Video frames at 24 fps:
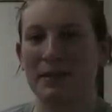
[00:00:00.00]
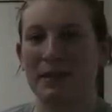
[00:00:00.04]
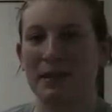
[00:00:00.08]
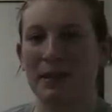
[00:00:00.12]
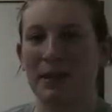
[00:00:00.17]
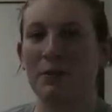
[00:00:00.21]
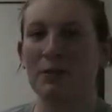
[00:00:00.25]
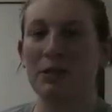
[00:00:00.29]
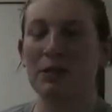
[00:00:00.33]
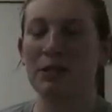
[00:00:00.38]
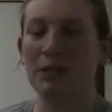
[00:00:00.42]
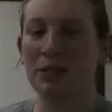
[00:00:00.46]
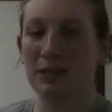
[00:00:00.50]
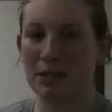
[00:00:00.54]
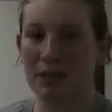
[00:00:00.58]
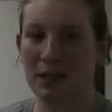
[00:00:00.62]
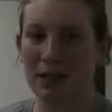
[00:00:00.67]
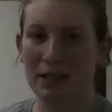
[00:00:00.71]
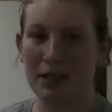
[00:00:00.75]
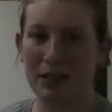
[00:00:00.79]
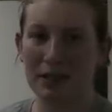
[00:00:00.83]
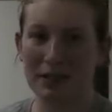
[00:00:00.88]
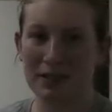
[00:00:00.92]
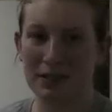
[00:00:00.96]
I will start
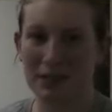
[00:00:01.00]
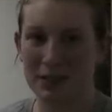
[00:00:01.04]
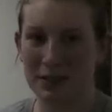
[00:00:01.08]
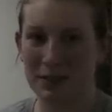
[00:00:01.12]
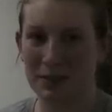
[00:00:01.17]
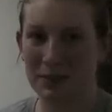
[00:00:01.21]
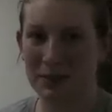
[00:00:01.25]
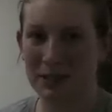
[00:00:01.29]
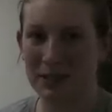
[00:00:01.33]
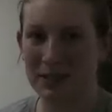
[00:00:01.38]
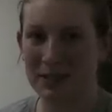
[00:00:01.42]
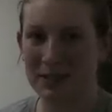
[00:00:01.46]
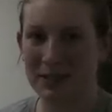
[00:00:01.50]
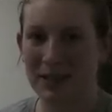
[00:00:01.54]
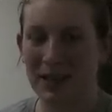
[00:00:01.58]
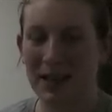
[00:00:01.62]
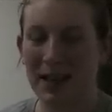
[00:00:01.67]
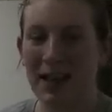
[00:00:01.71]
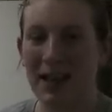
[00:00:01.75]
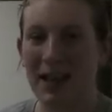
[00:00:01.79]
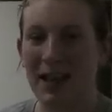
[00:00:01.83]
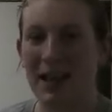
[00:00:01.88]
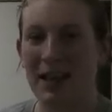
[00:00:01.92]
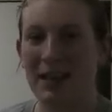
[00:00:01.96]
that at 6 weeks.
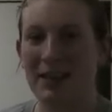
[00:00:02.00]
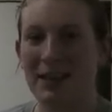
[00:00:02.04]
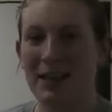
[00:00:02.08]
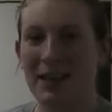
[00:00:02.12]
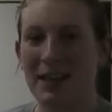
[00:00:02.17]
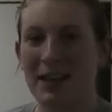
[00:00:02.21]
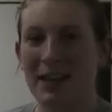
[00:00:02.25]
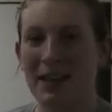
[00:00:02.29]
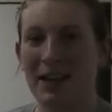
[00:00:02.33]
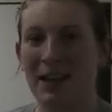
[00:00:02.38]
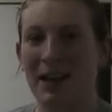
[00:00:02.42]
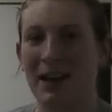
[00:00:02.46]
And then